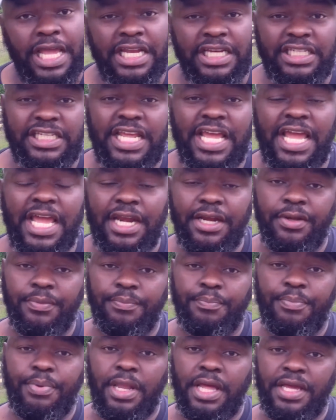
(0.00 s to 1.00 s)
a tandem
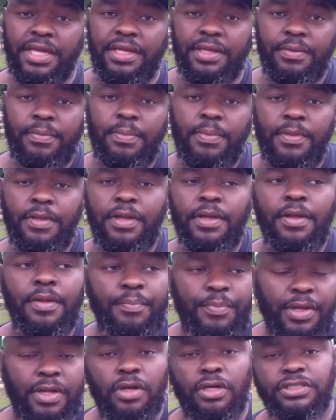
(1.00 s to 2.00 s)
blade,
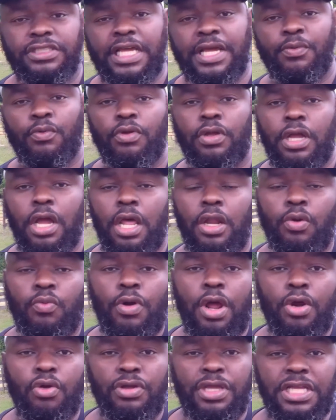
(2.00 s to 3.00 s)
because that
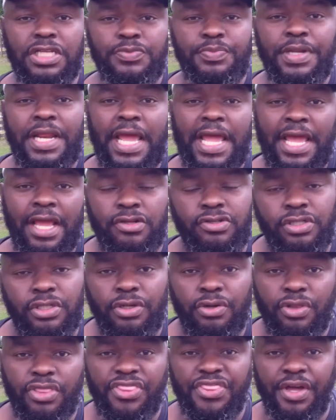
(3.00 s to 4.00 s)
Colorado gives me that extra
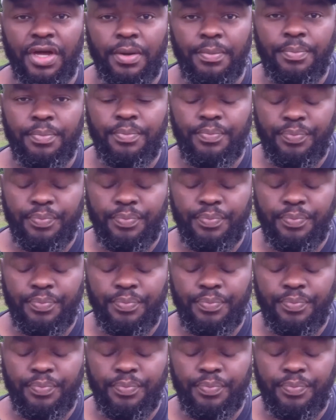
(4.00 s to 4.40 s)
little thump.